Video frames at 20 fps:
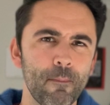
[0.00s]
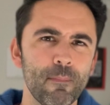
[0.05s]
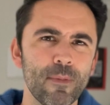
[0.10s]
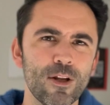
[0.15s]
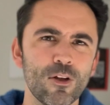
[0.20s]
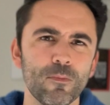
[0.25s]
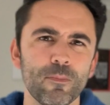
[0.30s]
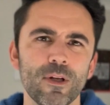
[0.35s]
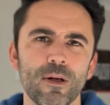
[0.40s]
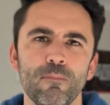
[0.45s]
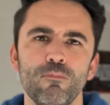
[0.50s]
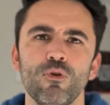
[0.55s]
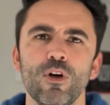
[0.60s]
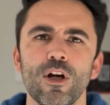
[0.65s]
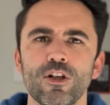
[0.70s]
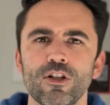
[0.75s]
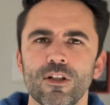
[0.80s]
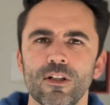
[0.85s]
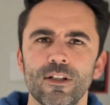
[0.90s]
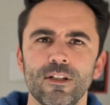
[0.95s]
little bit of
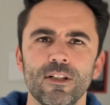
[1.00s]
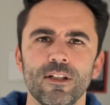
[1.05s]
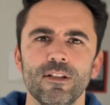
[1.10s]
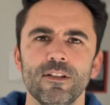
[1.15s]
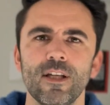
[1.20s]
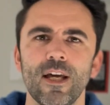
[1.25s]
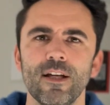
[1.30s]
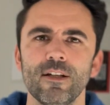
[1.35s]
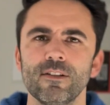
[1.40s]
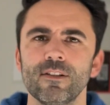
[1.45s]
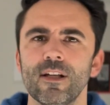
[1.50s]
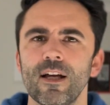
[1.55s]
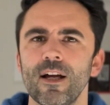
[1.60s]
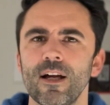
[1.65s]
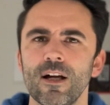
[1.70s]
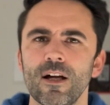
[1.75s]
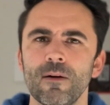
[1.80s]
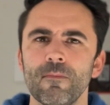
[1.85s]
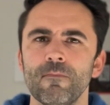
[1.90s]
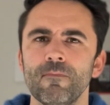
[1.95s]
pressure that just takes that
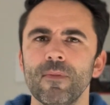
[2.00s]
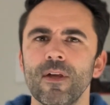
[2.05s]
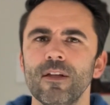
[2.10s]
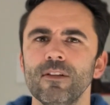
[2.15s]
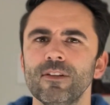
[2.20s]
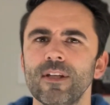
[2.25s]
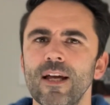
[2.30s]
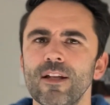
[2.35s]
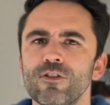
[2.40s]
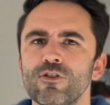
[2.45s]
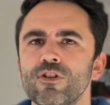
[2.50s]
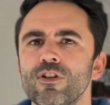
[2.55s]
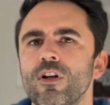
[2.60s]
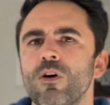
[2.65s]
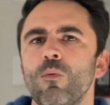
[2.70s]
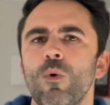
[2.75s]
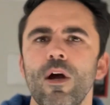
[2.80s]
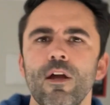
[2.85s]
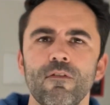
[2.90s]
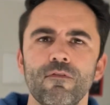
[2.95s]
tension
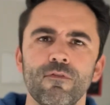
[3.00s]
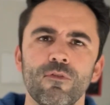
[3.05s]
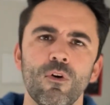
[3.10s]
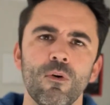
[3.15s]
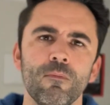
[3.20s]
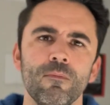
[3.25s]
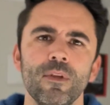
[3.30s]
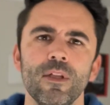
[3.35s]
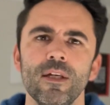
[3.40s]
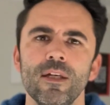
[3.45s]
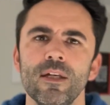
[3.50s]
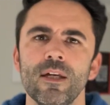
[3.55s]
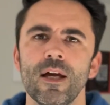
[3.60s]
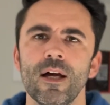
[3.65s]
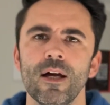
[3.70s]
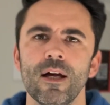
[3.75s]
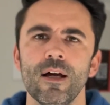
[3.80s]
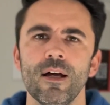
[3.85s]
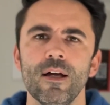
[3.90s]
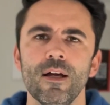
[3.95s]
away from
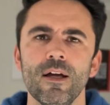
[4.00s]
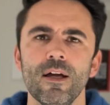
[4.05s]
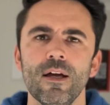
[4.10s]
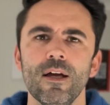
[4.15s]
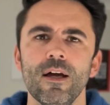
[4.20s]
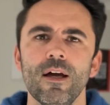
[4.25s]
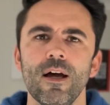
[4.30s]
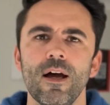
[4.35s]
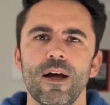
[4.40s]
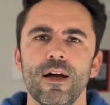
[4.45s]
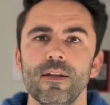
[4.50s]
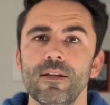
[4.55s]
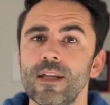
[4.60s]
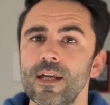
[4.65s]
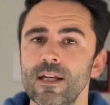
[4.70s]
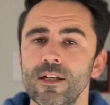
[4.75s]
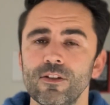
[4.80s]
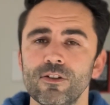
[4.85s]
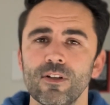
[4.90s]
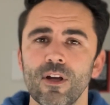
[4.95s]
the
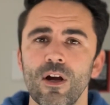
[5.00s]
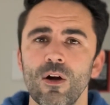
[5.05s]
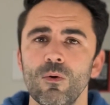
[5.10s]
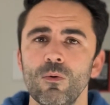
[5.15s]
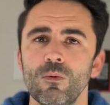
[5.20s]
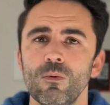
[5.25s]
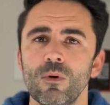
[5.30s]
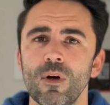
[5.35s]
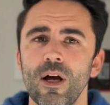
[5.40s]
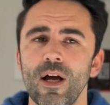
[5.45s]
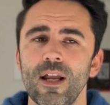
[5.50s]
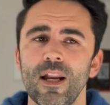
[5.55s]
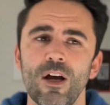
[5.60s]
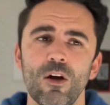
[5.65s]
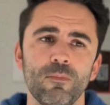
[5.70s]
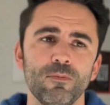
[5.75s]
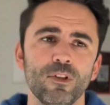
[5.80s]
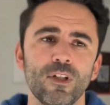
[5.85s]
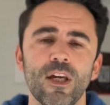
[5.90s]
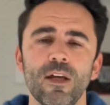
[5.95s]
knee. So it
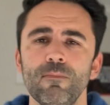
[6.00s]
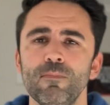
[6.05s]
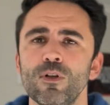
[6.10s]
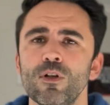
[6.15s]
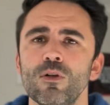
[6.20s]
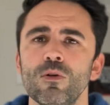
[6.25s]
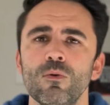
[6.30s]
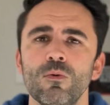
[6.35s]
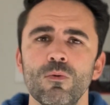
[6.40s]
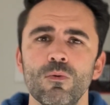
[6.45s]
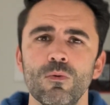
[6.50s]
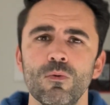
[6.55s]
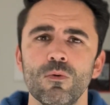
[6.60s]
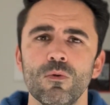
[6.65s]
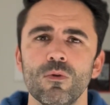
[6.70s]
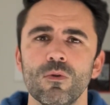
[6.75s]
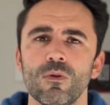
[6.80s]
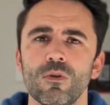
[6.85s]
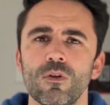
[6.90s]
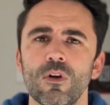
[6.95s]
helps keep you
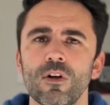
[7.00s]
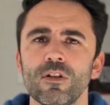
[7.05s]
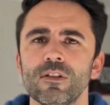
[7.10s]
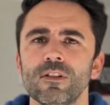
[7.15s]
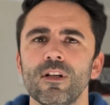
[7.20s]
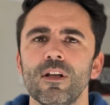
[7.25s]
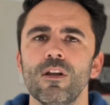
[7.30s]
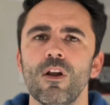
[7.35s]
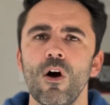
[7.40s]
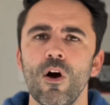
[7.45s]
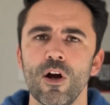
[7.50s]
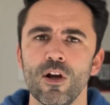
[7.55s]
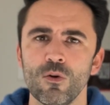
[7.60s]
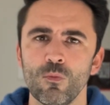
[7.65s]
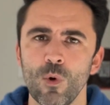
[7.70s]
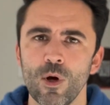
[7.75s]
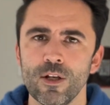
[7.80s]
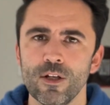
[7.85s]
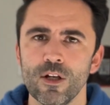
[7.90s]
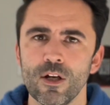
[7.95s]
nice and aligned
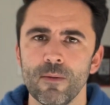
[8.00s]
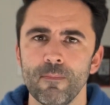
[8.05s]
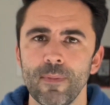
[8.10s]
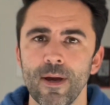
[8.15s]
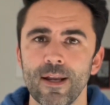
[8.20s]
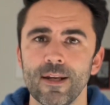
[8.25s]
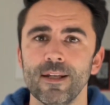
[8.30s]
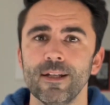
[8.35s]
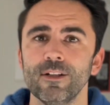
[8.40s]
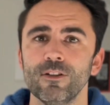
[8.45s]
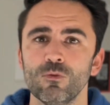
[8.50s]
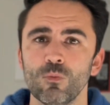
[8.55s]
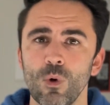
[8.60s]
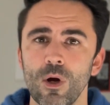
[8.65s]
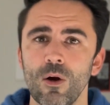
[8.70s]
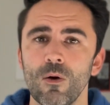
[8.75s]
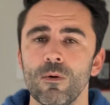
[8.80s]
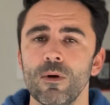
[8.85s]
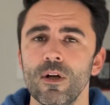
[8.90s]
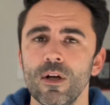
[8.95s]
when you're pedaling as
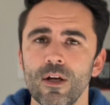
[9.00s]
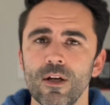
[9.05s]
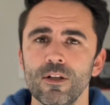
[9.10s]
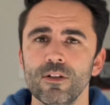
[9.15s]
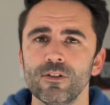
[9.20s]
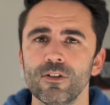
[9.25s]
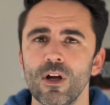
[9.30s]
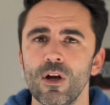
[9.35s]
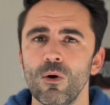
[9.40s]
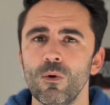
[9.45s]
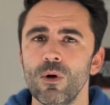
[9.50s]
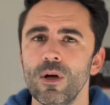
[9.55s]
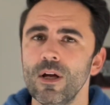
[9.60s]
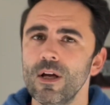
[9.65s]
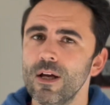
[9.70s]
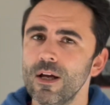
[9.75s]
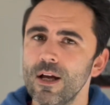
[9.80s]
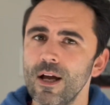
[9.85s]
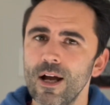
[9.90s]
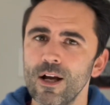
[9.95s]
well. So
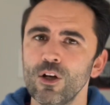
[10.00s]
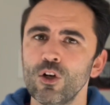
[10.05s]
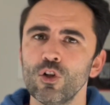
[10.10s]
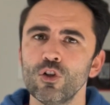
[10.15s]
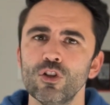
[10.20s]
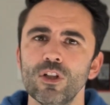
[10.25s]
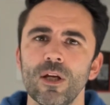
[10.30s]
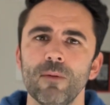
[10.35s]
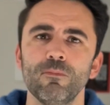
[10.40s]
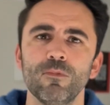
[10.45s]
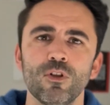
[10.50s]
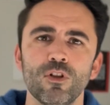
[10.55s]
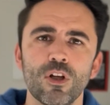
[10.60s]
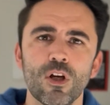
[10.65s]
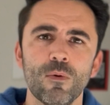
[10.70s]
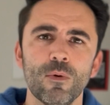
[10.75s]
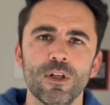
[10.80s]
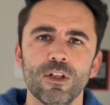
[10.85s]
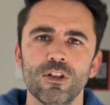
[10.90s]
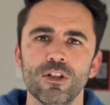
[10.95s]
a good tip to
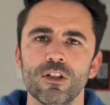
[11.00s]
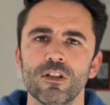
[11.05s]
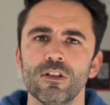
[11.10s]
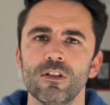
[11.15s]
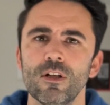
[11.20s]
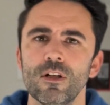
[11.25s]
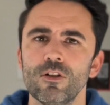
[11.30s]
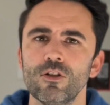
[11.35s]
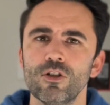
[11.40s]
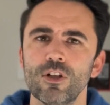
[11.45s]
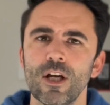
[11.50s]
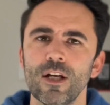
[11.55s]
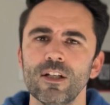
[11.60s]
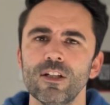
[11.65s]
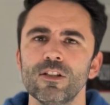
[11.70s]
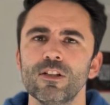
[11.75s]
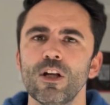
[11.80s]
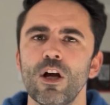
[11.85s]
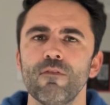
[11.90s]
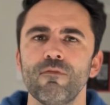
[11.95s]
do is just check
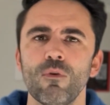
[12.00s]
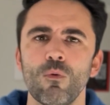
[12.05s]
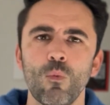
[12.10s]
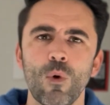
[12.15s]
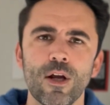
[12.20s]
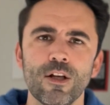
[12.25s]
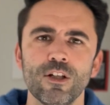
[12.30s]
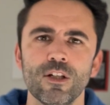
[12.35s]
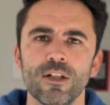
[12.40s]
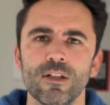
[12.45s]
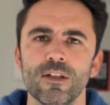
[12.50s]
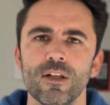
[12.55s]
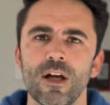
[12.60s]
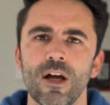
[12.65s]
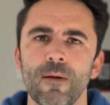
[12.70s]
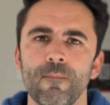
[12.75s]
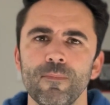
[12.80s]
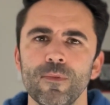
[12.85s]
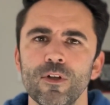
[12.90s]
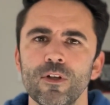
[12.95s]
yourself for wedges.
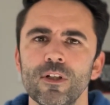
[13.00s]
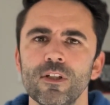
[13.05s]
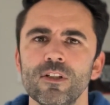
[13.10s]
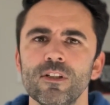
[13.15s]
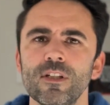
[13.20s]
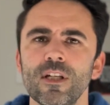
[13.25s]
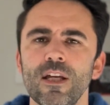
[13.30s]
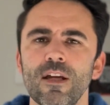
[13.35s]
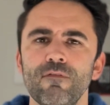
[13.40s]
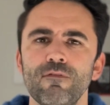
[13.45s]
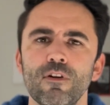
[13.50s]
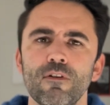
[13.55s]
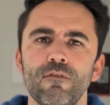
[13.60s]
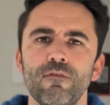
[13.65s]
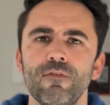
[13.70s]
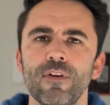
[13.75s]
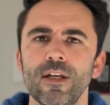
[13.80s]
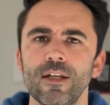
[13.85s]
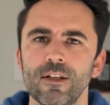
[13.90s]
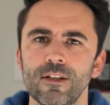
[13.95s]
You can see if your
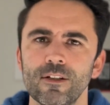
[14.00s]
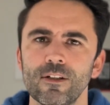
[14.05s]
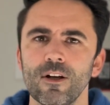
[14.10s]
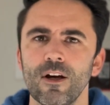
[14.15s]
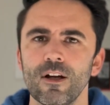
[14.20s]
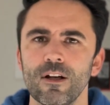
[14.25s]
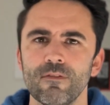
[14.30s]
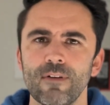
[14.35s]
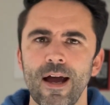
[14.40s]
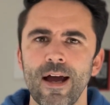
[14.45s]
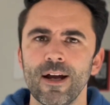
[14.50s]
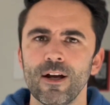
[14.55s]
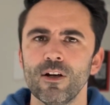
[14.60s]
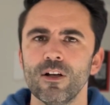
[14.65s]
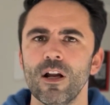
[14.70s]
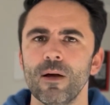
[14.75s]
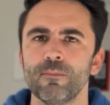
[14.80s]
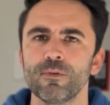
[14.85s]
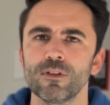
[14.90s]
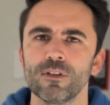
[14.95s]
feet kind of
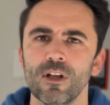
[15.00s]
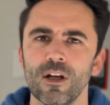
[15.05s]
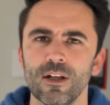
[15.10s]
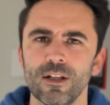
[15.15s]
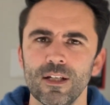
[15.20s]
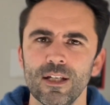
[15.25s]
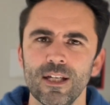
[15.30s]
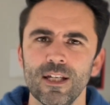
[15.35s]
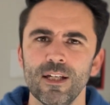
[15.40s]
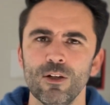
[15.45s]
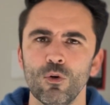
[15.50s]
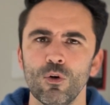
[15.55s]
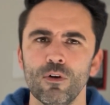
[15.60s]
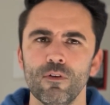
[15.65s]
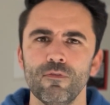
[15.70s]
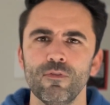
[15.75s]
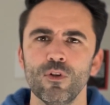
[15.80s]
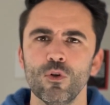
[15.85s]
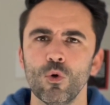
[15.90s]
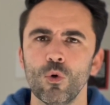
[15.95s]
angle up slightly, or
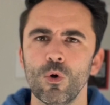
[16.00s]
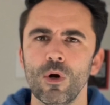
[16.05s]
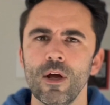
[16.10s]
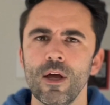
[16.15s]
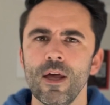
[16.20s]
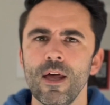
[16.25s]
if you're